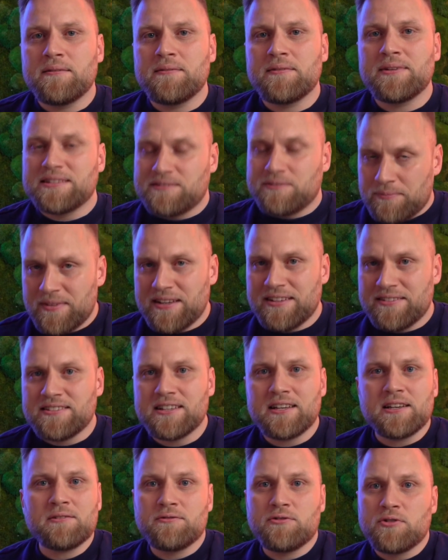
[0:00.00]
This means
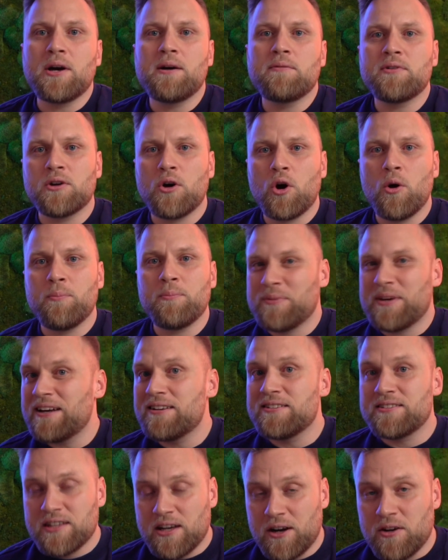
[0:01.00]
that if you have a
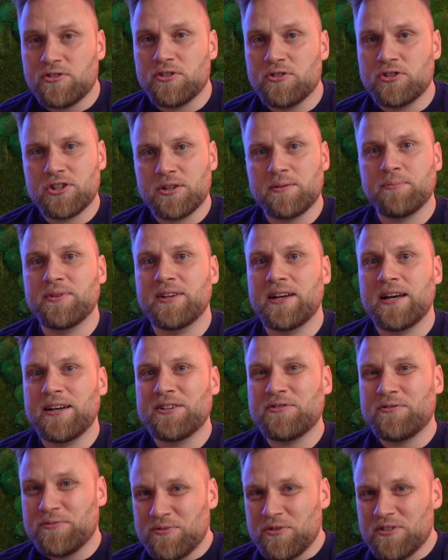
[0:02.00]
complex, larger
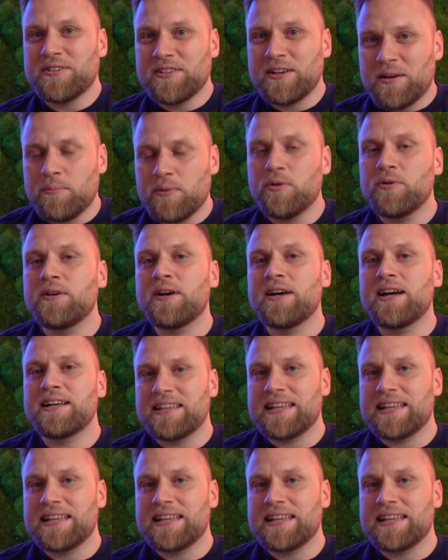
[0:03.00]
GmbH, for example,